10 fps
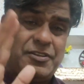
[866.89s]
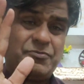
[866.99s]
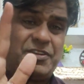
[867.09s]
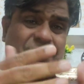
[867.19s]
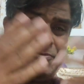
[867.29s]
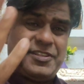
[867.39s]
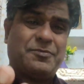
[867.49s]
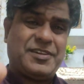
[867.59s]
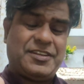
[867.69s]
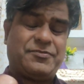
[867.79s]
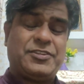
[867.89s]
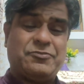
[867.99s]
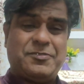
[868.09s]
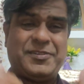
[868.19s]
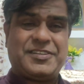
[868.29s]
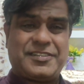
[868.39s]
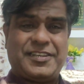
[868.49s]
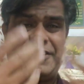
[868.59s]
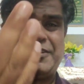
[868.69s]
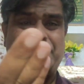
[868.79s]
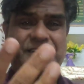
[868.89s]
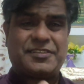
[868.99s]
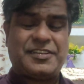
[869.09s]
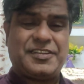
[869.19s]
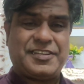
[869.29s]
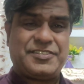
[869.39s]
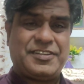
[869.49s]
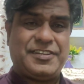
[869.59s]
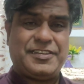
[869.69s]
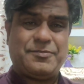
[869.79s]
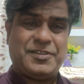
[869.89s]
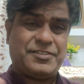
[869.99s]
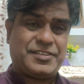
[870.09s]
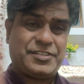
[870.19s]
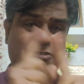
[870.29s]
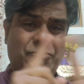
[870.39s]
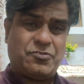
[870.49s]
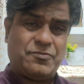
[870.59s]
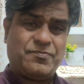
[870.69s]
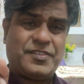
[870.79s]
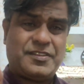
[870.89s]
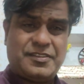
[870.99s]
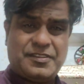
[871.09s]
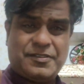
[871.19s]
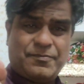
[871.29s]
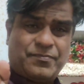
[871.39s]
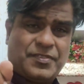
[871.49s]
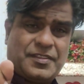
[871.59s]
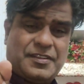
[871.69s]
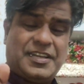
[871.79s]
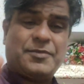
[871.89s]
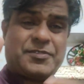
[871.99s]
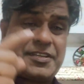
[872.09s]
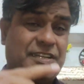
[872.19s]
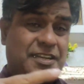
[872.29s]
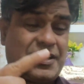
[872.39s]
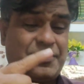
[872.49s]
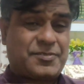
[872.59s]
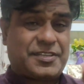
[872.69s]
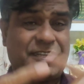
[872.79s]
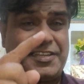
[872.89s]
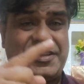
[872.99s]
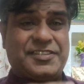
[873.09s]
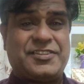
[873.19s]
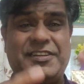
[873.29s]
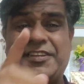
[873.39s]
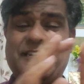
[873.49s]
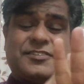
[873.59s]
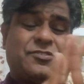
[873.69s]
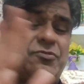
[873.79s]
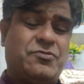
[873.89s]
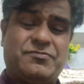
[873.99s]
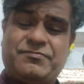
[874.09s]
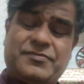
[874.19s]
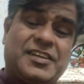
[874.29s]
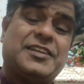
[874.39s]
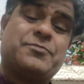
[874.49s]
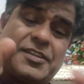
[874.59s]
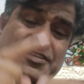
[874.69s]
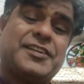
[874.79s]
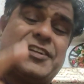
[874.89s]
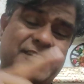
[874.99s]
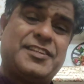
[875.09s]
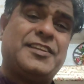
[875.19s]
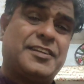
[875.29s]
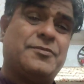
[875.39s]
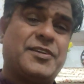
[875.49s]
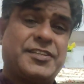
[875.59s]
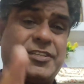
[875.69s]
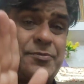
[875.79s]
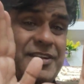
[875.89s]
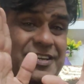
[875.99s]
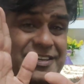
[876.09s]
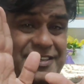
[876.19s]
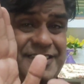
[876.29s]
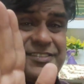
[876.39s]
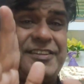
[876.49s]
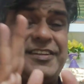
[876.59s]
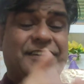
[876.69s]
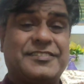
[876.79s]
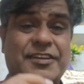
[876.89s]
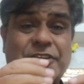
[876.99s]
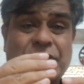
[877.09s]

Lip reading: What will be the benefit? You will be talking, I am talking against illegal migration. No. I am talking against illegals. No. I am talking against illegal migration, but not against illegals.